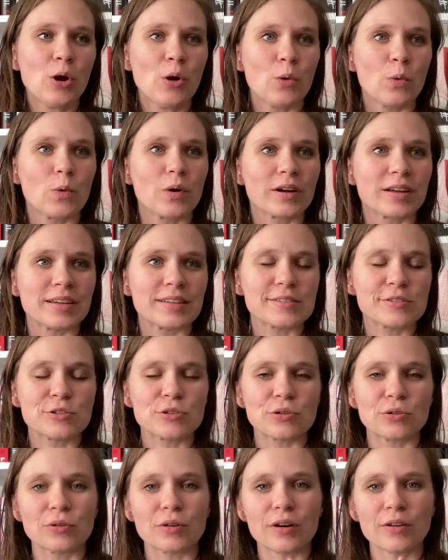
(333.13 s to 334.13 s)
working
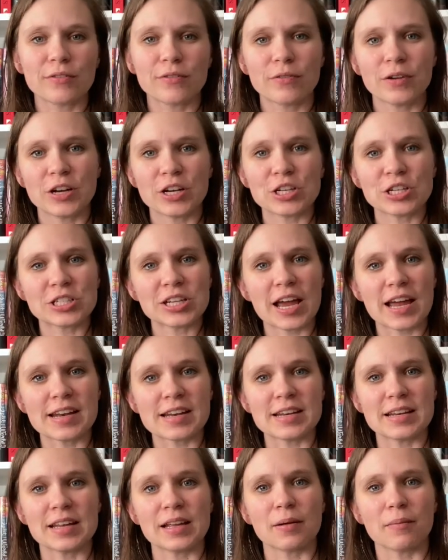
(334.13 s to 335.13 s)
to finish
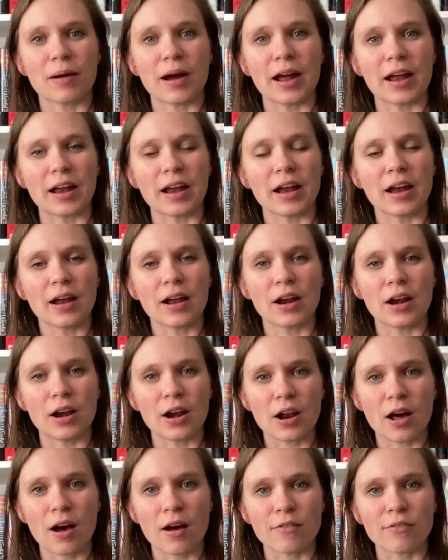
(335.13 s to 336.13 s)
editing my
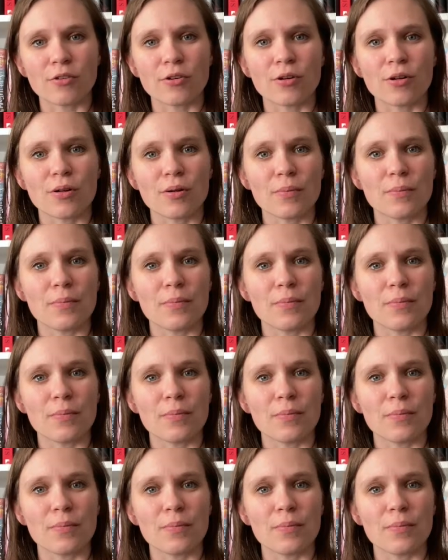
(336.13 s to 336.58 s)
novel,